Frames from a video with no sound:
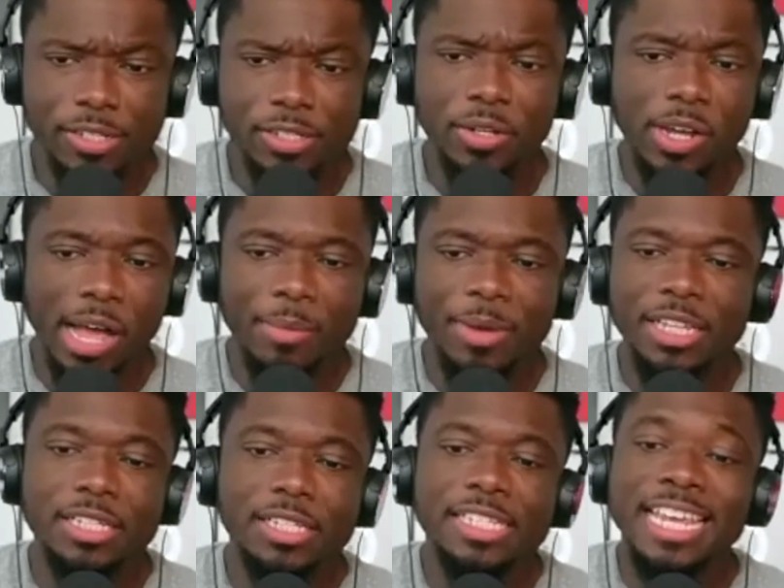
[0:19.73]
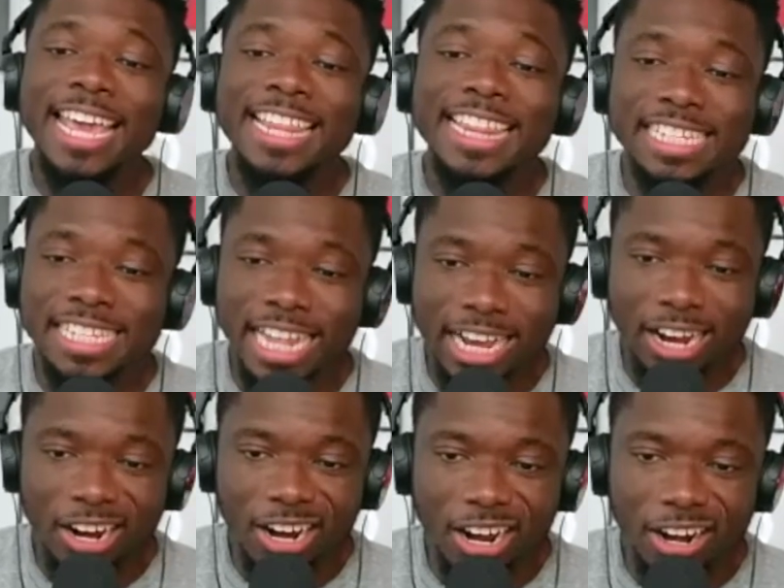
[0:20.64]
um, I mean, this is this is like
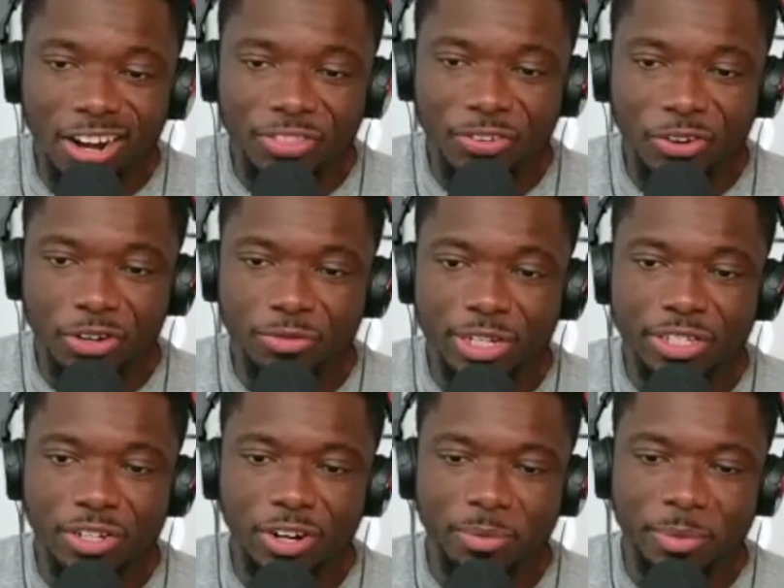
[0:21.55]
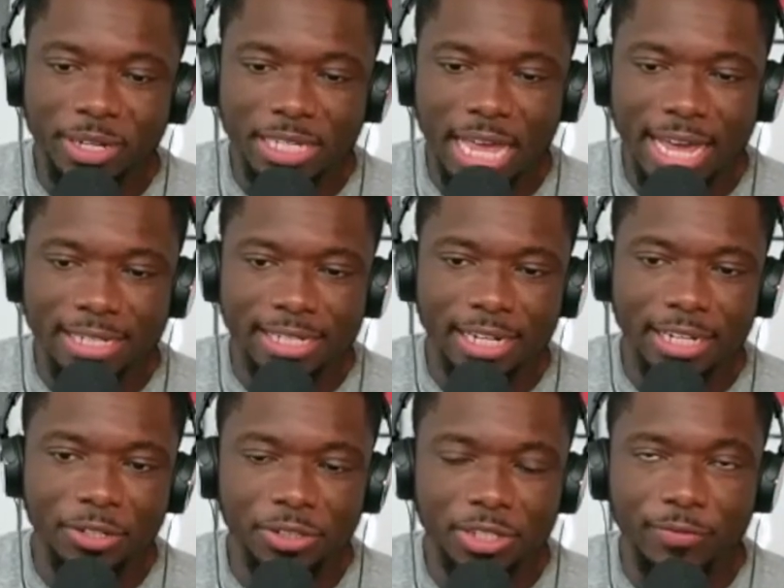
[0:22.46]
our, our third restart because I had
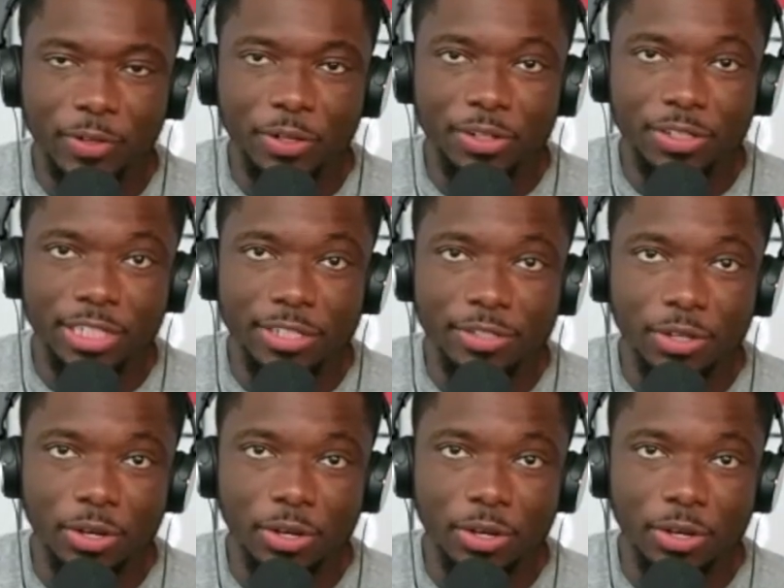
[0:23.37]
technical difficulties. So. And,